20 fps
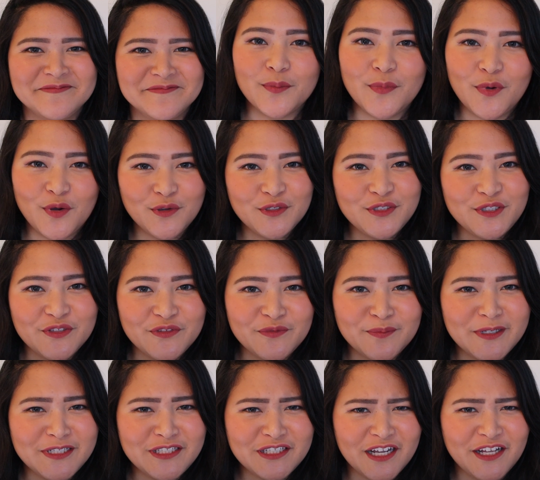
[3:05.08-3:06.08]
Most of
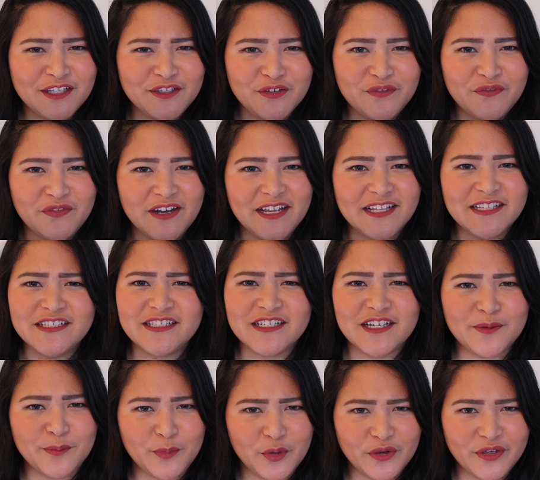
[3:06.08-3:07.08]
my childhood friends
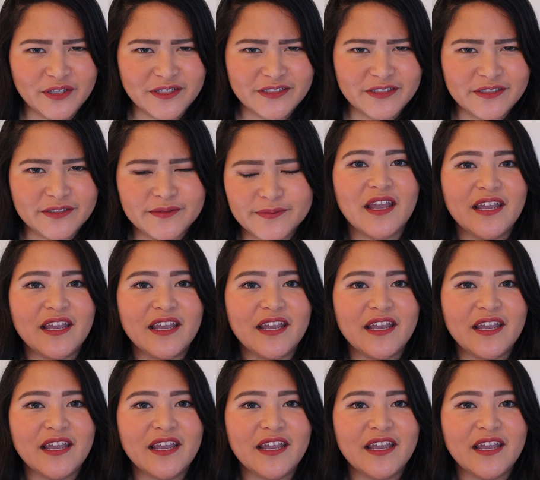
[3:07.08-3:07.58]
are boys.